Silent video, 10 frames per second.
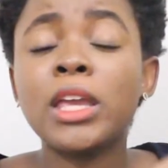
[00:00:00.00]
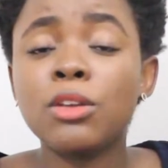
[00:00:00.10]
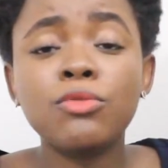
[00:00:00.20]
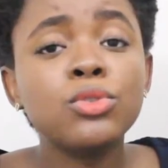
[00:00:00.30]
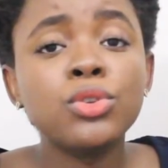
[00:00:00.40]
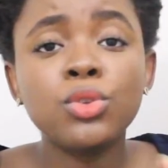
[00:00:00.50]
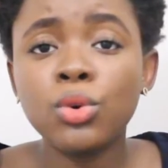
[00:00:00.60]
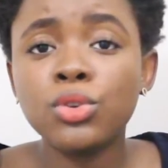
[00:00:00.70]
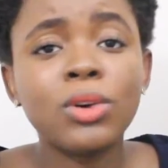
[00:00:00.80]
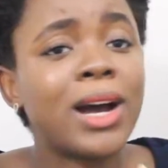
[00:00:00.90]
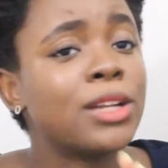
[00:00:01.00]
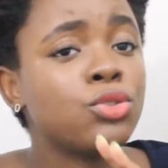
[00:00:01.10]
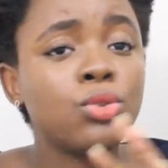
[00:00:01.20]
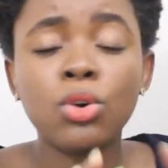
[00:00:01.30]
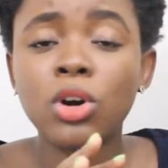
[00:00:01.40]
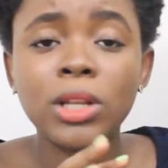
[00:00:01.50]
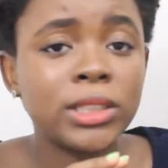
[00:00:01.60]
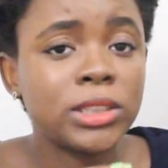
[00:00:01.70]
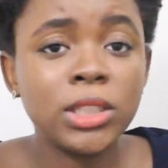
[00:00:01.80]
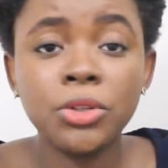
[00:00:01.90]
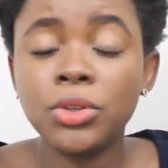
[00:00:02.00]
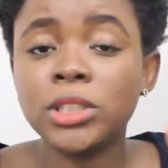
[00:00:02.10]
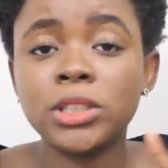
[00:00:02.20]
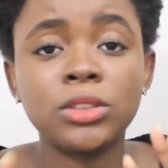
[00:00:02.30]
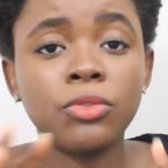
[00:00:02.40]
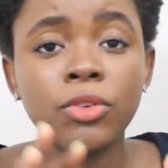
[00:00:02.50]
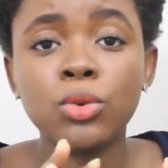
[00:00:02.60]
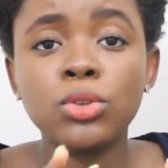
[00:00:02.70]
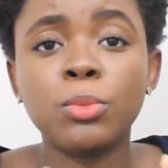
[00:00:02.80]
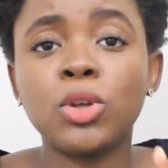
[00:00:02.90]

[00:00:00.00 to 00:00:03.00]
even though you had no college degree in this field,